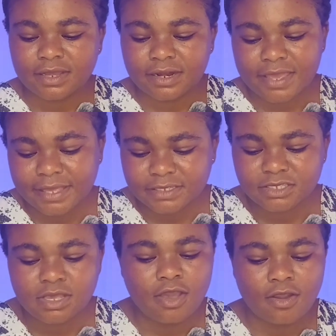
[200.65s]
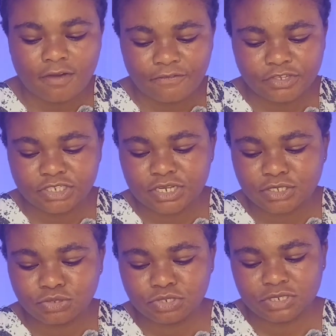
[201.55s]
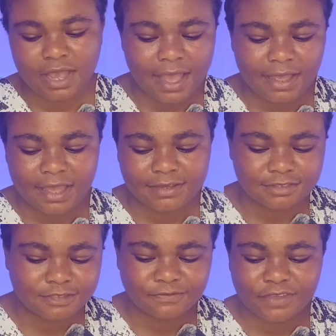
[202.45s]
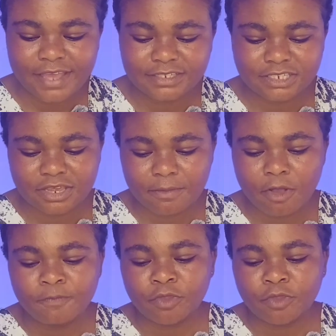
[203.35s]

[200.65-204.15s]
Kling's official social account via DM.